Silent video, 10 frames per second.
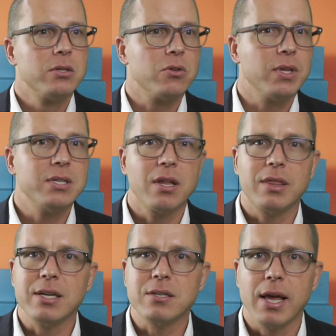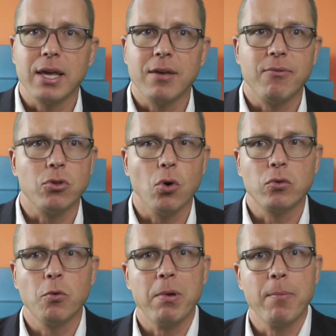So these are things like if you
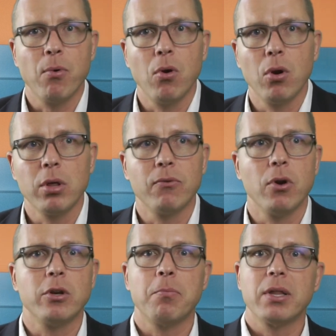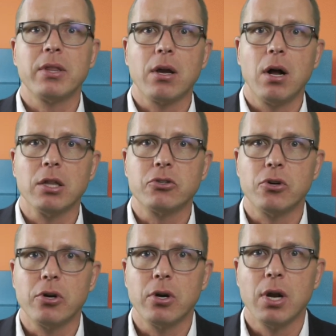talk to people, you've learned about their
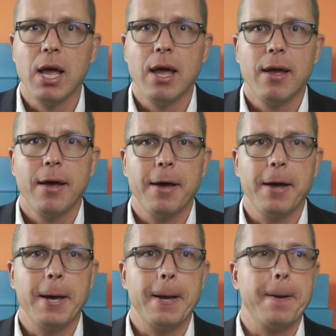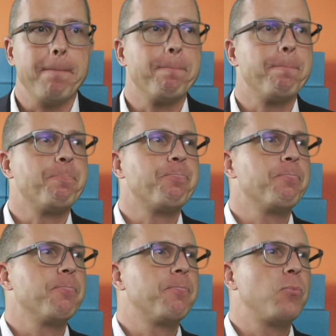culture, um,
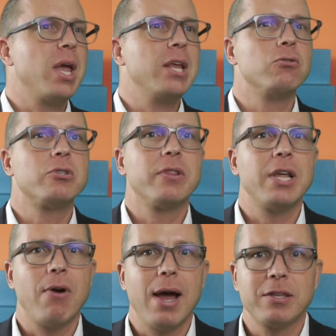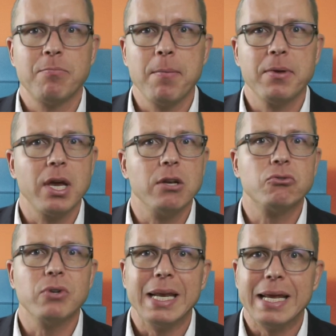the industry they're at, maybe the
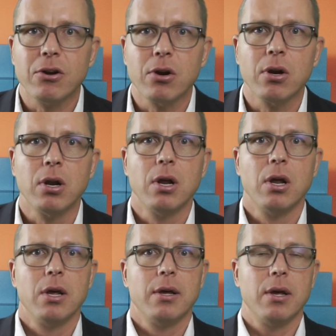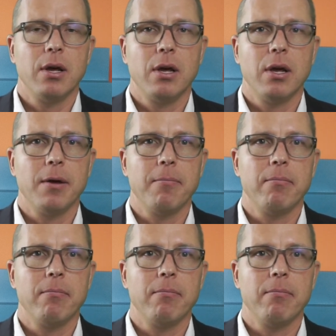industry leader, uh,